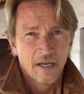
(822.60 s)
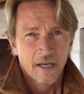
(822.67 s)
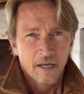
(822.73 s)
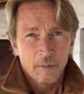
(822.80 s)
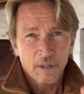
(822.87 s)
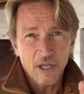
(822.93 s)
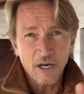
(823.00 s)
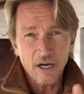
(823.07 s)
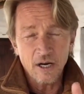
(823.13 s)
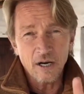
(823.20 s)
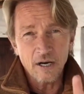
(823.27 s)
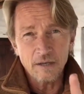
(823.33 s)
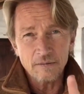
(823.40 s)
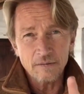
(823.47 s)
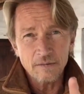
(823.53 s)
But there
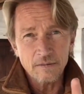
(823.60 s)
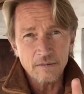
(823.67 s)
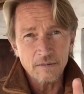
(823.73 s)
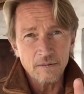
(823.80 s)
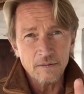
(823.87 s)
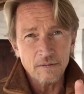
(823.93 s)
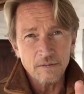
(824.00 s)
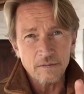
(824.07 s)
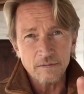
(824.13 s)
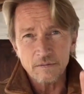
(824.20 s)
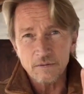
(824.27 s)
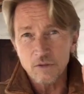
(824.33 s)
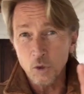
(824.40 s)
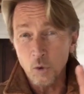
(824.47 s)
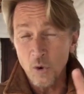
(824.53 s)
are
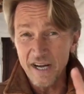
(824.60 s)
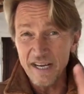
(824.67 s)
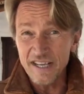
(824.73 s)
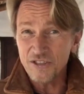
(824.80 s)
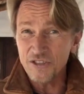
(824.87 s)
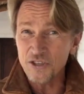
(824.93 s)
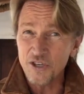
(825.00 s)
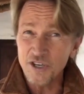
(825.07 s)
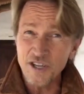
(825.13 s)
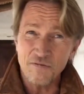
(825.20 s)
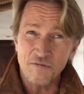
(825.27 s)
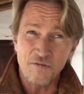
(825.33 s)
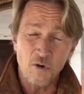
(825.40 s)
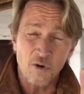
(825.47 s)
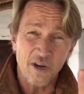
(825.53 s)
20, 30,
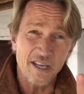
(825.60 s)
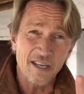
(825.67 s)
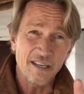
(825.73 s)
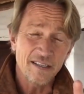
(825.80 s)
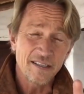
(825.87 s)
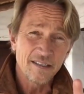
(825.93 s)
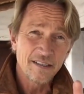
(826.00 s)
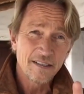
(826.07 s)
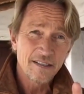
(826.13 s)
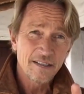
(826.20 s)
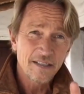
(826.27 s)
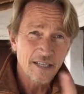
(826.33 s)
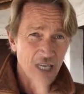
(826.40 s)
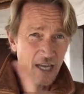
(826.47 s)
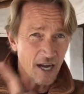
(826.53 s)
40
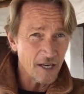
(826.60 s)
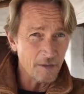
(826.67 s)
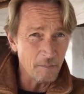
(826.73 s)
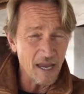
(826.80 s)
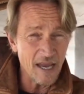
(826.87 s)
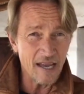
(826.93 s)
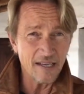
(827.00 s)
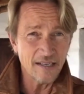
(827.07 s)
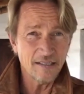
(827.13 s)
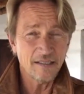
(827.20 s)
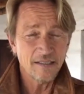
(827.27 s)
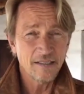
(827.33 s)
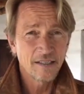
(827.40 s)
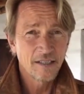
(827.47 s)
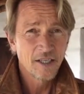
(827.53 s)
young men
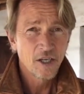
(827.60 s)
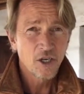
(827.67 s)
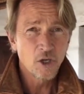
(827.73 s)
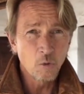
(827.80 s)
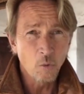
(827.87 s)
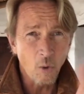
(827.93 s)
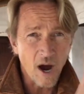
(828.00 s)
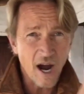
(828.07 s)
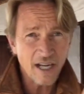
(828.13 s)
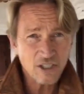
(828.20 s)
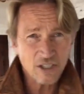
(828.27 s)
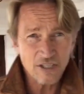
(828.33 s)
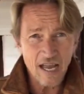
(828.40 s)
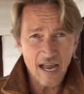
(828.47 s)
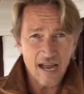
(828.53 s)
who watched
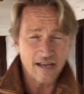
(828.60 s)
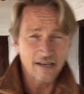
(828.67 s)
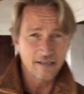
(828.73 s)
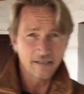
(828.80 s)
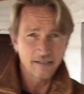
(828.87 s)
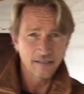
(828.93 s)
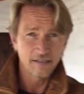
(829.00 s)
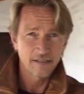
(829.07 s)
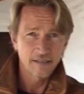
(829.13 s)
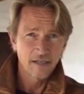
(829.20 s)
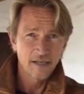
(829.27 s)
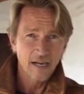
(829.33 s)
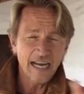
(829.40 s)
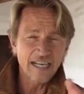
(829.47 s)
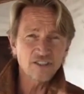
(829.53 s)
that,
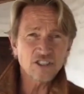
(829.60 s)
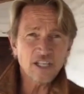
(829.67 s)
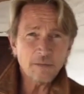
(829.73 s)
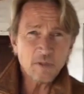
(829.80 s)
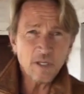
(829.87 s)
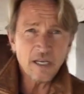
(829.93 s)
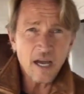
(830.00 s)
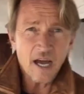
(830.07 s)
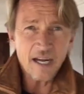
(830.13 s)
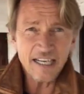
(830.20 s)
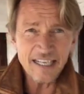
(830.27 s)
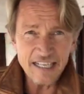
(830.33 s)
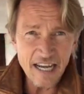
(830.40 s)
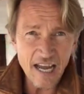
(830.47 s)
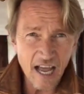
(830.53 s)
and something got
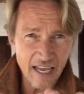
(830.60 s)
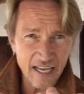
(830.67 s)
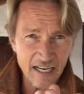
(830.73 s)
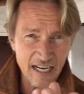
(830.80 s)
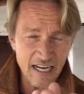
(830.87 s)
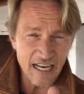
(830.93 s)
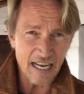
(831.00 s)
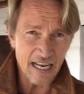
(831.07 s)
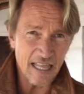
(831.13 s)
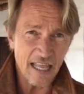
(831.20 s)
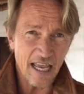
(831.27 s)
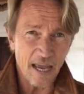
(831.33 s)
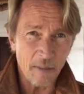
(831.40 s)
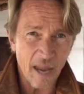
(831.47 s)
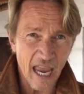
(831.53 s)
ignited in
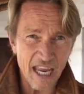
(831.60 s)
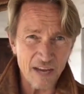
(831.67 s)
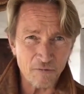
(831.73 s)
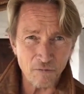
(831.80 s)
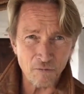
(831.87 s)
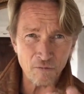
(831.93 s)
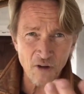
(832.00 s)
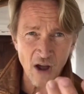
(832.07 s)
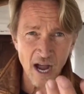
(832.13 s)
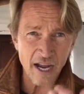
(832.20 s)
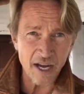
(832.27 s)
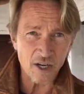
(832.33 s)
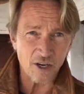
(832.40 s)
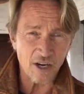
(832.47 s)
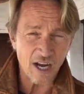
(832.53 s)
them. A
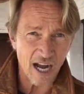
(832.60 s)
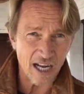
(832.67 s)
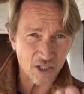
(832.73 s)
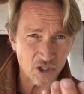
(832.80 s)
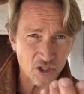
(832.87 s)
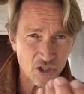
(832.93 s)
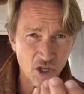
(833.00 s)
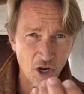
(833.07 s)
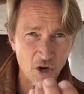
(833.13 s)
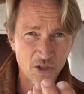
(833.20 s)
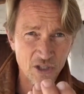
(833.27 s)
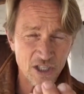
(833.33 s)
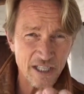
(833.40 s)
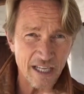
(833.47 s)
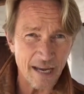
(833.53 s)
fire got stoked
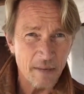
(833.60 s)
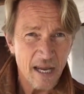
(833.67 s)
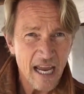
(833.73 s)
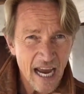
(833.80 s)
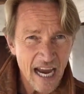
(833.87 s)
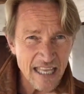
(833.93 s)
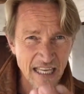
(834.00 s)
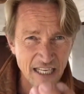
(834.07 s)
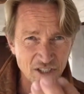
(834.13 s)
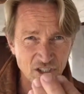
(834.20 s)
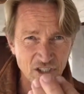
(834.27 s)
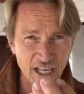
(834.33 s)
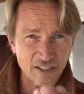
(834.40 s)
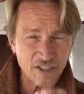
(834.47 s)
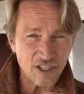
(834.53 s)
in them, and they
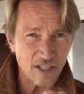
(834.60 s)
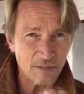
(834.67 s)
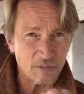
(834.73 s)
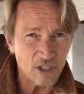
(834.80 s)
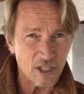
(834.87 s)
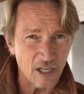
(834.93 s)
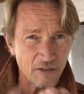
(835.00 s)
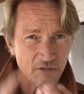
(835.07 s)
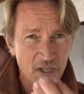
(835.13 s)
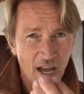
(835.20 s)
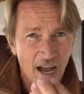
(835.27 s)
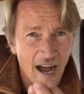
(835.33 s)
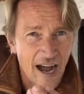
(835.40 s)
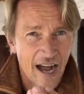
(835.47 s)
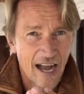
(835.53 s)
said to themselves,
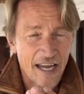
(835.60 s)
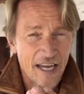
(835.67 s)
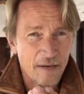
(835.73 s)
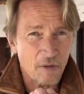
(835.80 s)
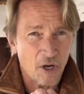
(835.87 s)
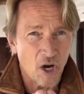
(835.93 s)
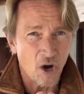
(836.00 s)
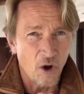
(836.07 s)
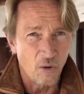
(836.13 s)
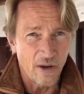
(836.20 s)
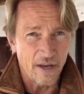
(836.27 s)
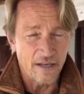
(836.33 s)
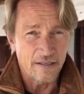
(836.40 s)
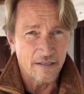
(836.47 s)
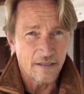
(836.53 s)
I am going